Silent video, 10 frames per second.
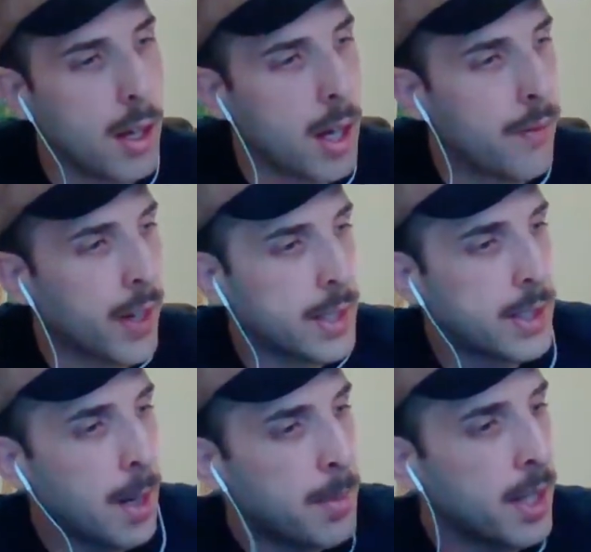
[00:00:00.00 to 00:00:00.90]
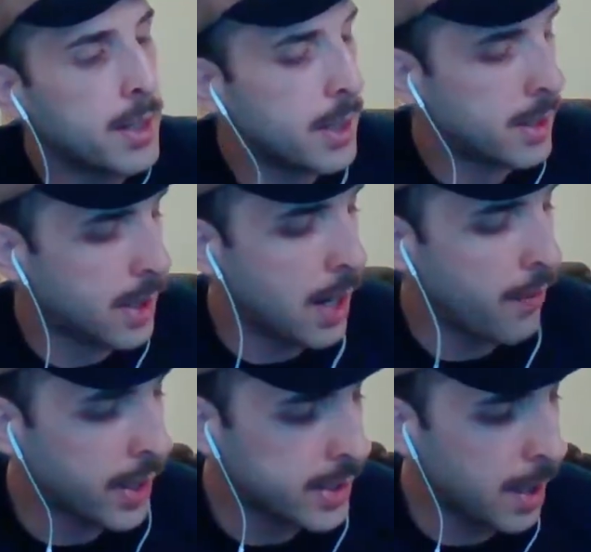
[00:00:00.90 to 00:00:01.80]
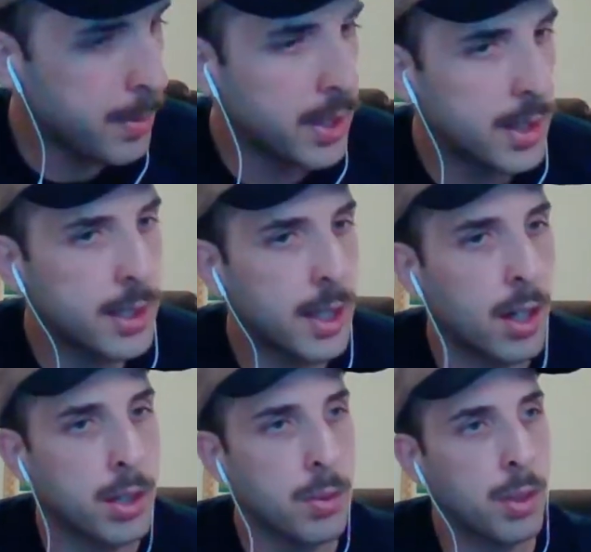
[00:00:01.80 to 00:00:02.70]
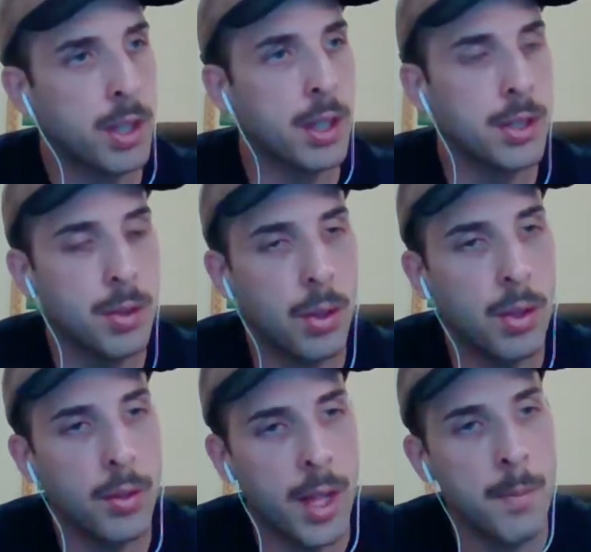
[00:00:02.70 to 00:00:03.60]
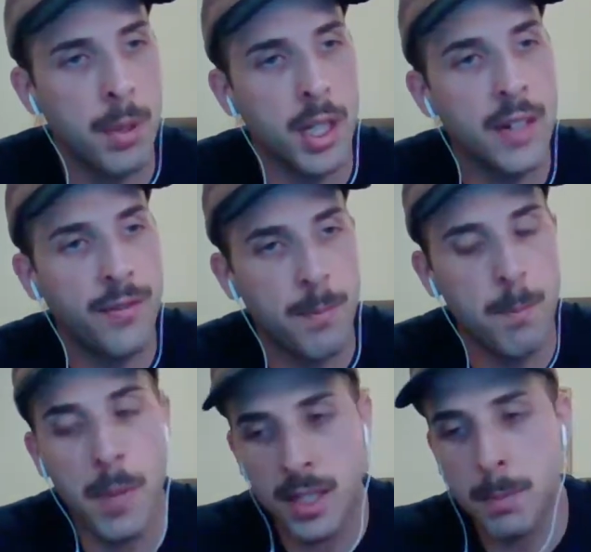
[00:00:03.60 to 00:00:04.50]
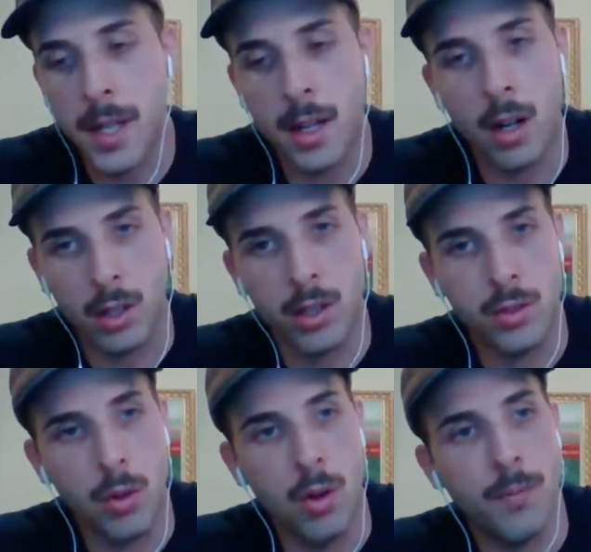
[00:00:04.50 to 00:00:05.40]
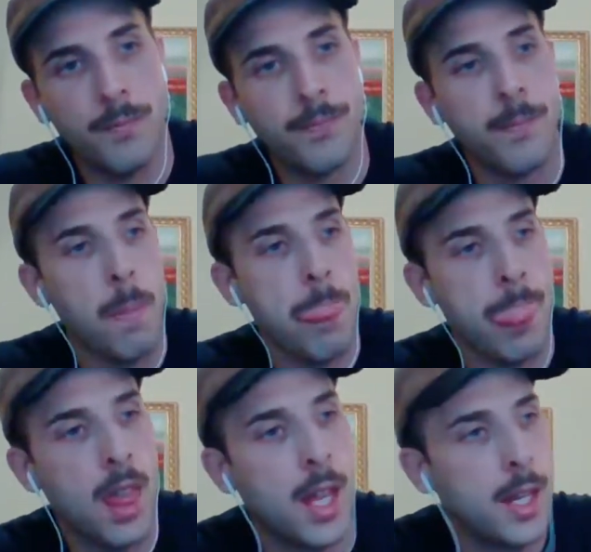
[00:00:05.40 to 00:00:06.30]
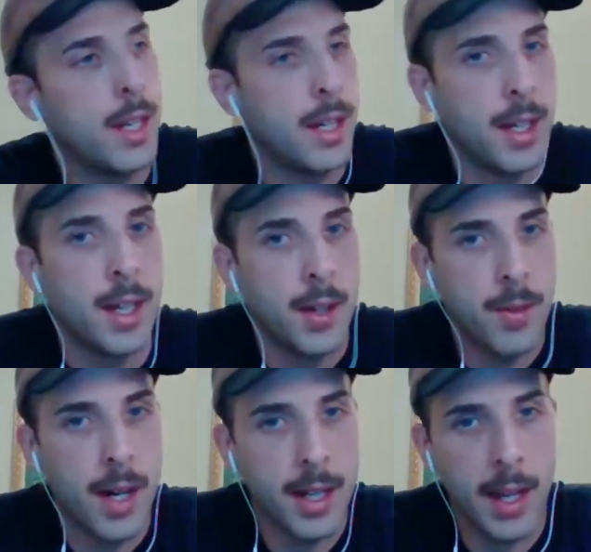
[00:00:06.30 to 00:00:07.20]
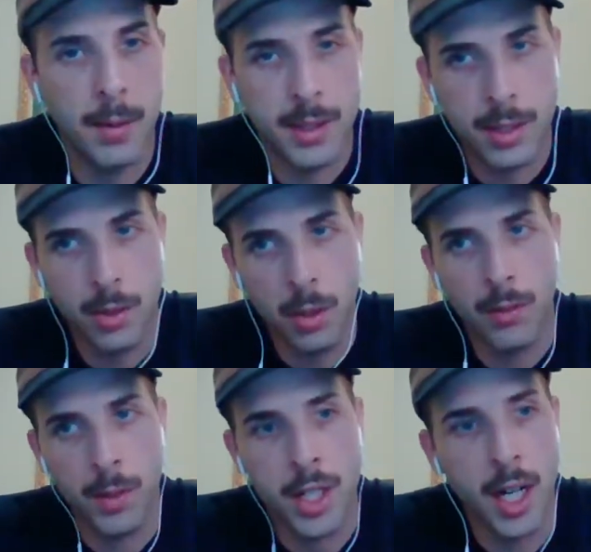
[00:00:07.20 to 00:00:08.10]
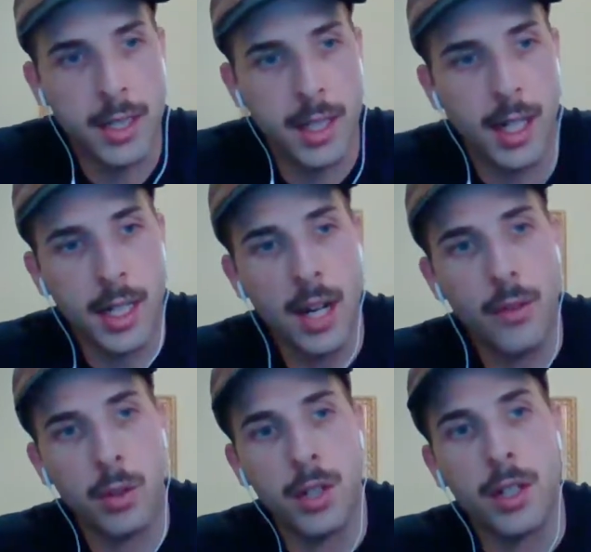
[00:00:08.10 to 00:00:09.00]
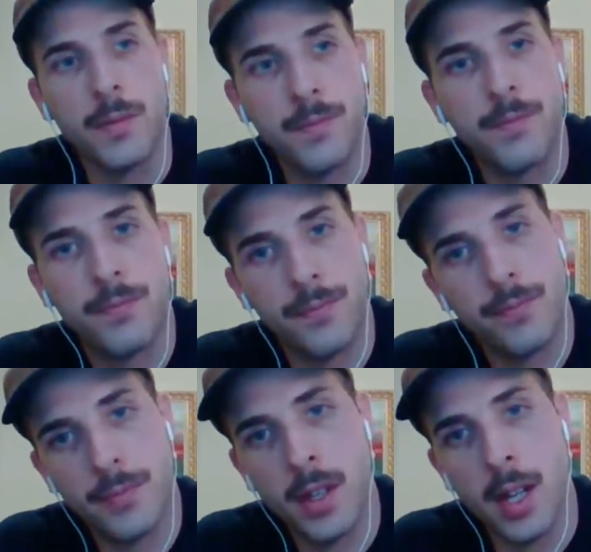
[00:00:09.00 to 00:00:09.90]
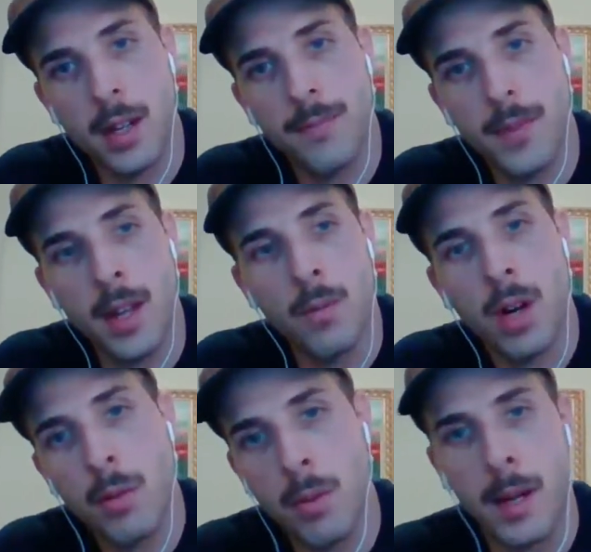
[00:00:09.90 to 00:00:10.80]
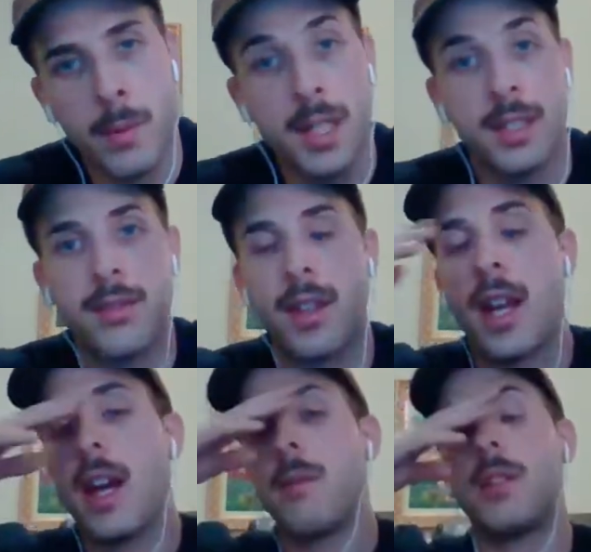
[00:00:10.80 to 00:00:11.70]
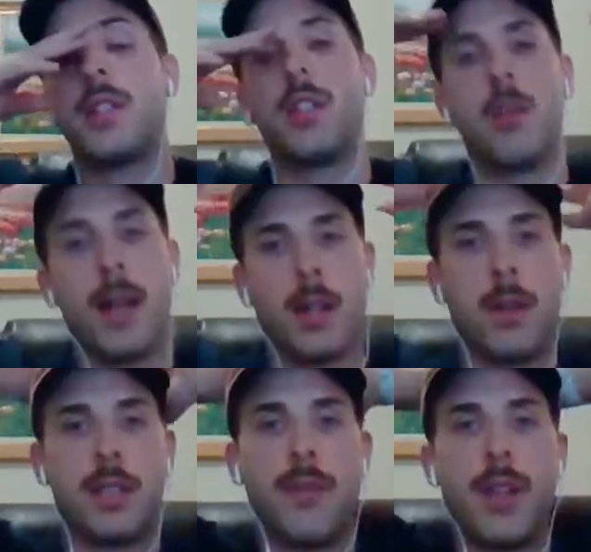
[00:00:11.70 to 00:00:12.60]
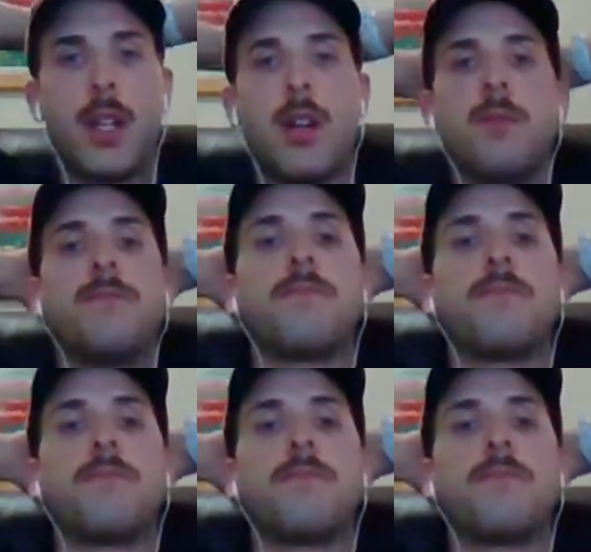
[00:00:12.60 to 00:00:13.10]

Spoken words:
if acceptance is in our control, then belief must be in our control. Right? That was the sort of rejection I gave earlier. Yeah. And what were my reasons for that? Well, you can go back and watch that video.